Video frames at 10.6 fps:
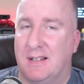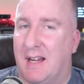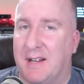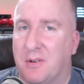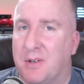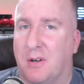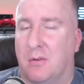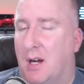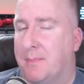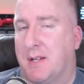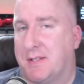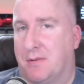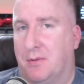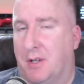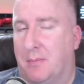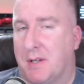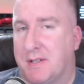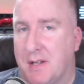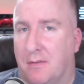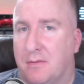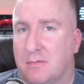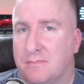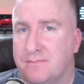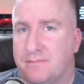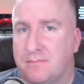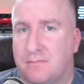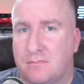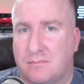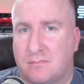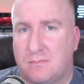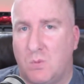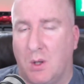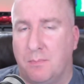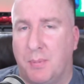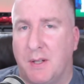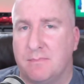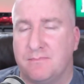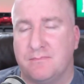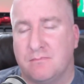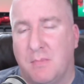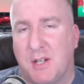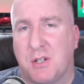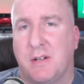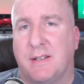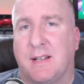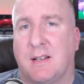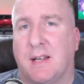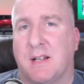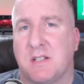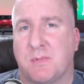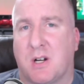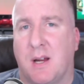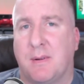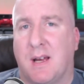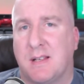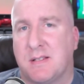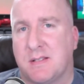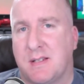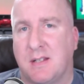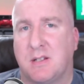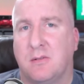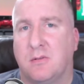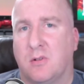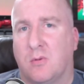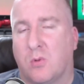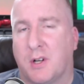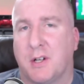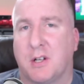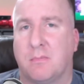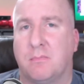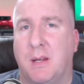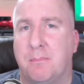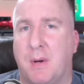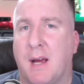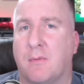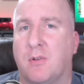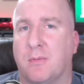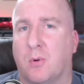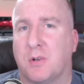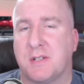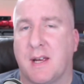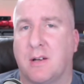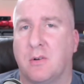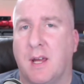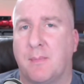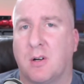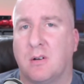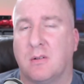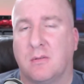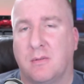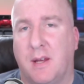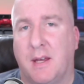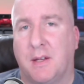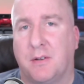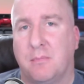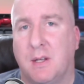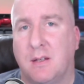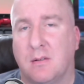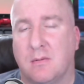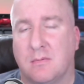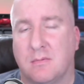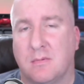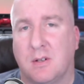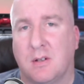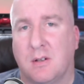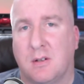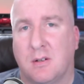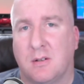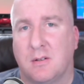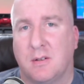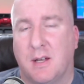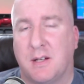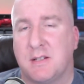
I don't know. I'm not sold on it myself. But make sure you hit that like and subscribe, guys. Stay tuned. We're going to be back with more PsykoGamer and me. And